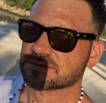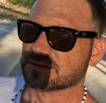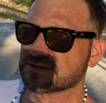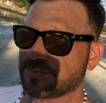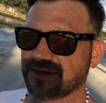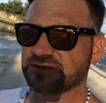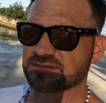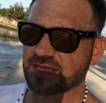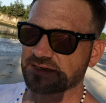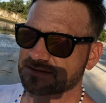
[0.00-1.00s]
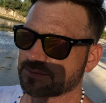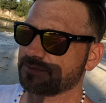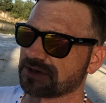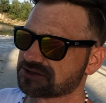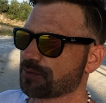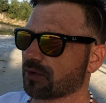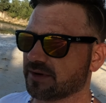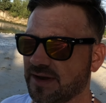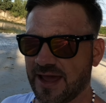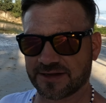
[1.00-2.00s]
So this beach has a much more
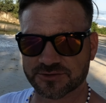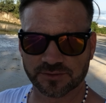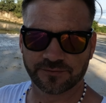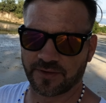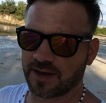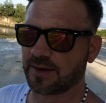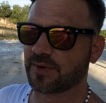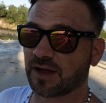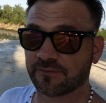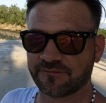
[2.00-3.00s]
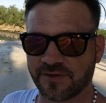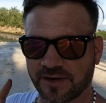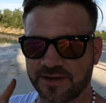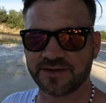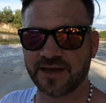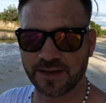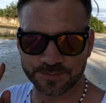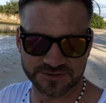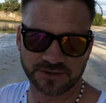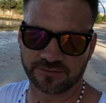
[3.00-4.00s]
natural vibe, a very
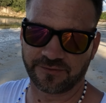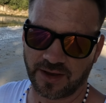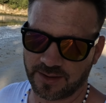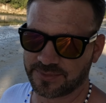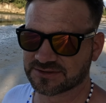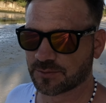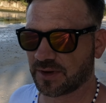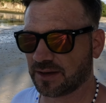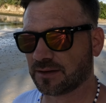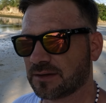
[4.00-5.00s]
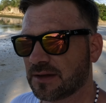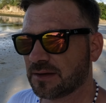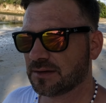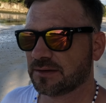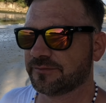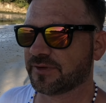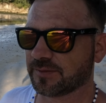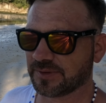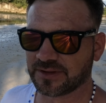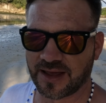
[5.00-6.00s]
hipster vibe as well.
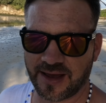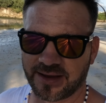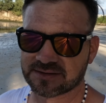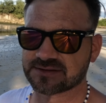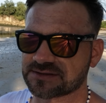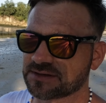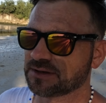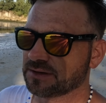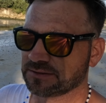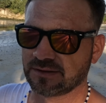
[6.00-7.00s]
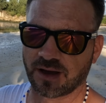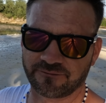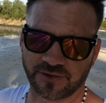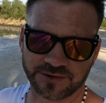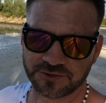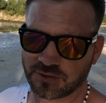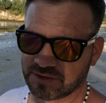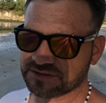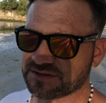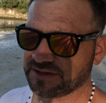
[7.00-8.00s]
Very relaxed, not very
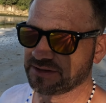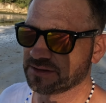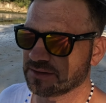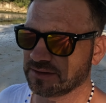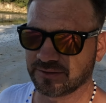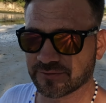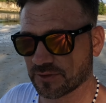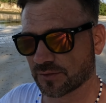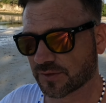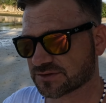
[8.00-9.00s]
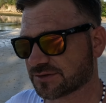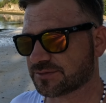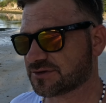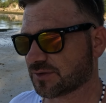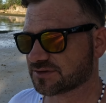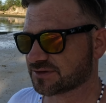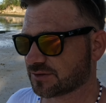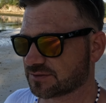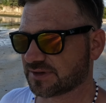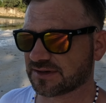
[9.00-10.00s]
touristy, even though there's the resorts and
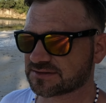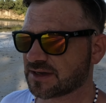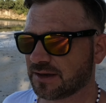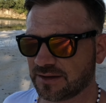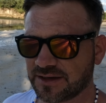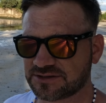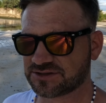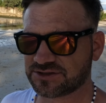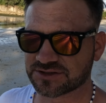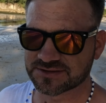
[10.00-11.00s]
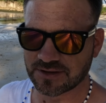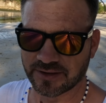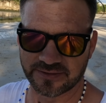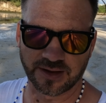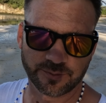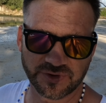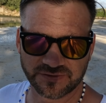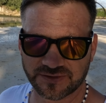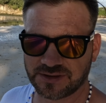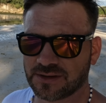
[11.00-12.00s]
hotels. It's just not that
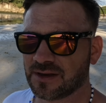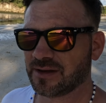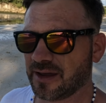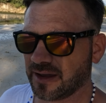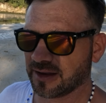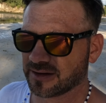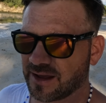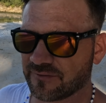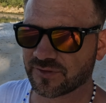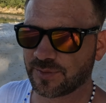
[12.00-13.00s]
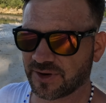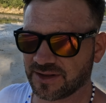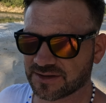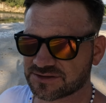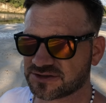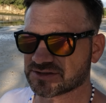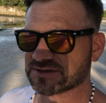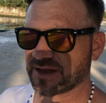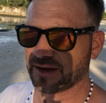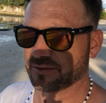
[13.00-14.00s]
busy, and everybody is
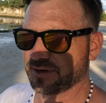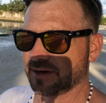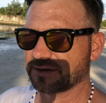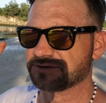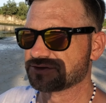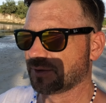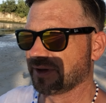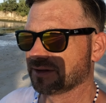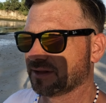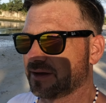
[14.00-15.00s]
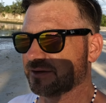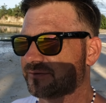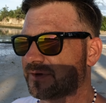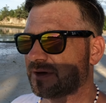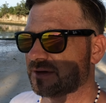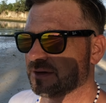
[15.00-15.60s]
just out and enjoying life.